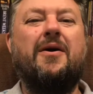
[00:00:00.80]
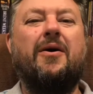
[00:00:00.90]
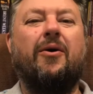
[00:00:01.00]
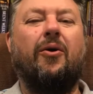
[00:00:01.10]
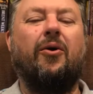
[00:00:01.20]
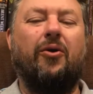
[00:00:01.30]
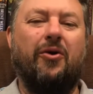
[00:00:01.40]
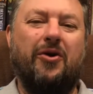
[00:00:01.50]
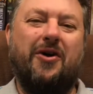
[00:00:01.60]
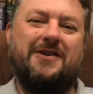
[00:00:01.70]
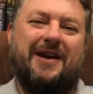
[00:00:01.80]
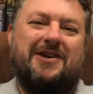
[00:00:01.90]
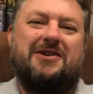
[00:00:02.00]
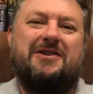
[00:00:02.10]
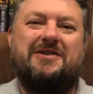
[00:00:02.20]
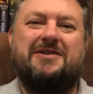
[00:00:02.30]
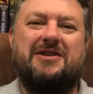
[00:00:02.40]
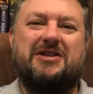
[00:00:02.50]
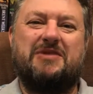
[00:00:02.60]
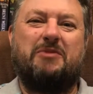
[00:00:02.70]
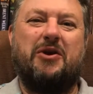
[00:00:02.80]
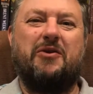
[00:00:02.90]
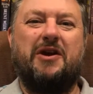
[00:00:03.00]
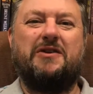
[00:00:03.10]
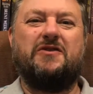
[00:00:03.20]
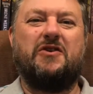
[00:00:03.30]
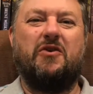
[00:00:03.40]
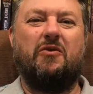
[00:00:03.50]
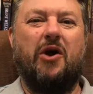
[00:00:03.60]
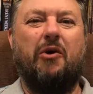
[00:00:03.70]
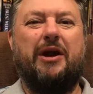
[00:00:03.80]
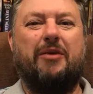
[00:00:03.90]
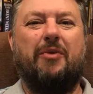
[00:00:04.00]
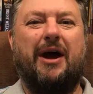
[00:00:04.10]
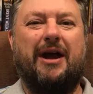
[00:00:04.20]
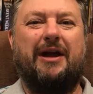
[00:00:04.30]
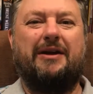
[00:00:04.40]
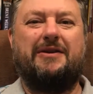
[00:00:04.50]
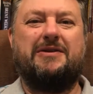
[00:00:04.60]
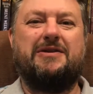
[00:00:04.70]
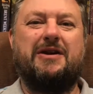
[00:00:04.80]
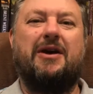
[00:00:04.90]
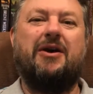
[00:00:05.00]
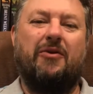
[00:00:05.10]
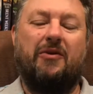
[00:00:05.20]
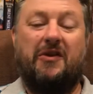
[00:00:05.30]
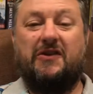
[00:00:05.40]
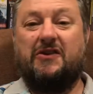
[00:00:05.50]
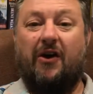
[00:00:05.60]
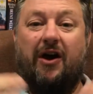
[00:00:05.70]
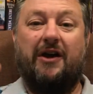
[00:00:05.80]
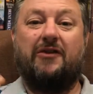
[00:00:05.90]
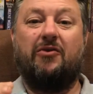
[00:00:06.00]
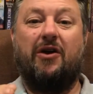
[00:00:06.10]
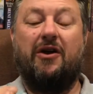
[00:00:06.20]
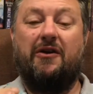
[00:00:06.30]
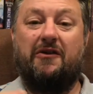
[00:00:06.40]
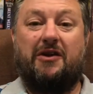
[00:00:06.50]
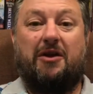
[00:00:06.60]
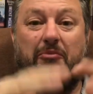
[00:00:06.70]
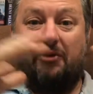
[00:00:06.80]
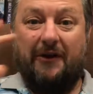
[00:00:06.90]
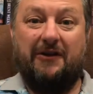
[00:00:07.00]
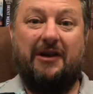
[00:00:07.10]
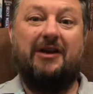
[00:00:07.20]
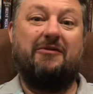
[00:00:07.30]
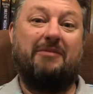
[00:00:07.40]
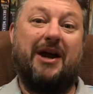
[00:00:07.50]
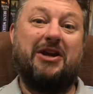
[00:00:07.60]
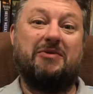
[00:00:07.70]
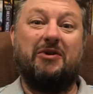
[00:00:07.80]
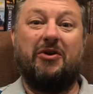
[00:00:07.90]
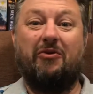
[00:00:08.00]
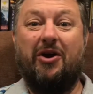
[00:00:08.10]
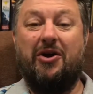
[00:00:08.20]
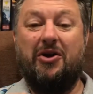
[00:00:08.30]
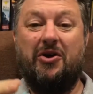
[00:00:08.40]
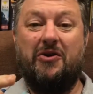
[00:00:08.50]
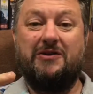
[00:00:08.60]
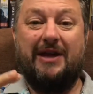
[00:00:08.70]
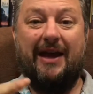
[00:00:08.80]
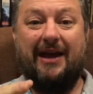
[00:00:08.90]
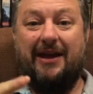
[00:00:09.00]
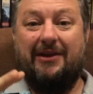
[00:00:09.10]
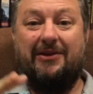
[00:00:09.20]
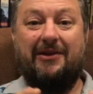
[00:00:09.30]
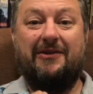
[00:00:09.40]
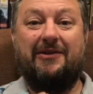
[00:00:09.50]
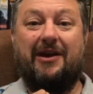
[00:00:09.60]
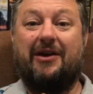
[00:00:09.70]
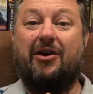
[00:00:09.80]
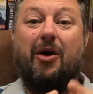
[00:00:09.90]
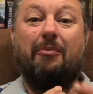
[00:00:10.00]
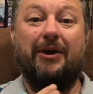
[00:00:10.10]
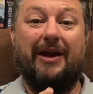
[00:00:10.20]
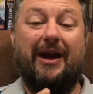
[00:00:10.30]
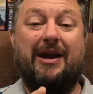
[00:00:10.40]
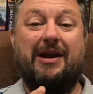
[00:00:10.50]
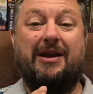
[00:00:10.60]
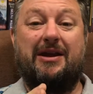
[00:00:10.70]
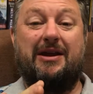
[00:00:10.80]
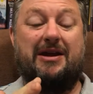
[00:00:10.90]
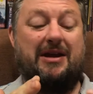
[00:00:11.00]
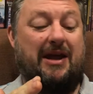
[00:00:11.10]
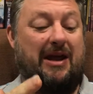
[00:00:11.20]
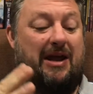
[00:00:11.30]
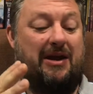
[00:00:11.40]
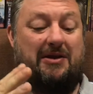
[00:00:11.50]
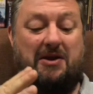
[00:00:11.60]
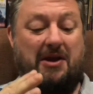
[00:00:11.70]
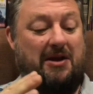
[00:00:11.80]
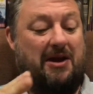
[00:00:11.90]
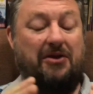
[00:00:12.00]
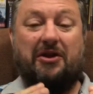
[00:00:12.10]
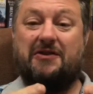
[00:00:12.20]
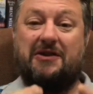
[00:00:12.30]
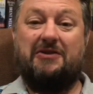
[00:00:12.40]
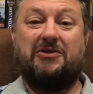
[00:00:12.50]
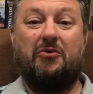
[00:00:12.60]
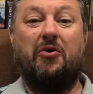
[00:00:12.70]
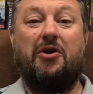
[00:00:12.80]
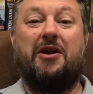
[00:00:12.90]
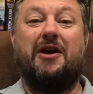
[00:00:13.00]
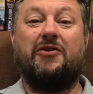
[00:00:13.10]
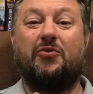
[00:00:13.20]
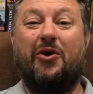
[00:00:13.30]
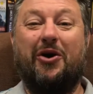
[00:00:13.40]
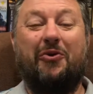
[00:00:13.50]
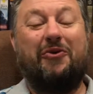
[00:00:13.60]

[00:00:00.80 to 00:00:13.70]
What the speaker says: All organizations experience growing pains. When the size grows, the complexity of management grows, and things get complicated, and nothing seems to work as well.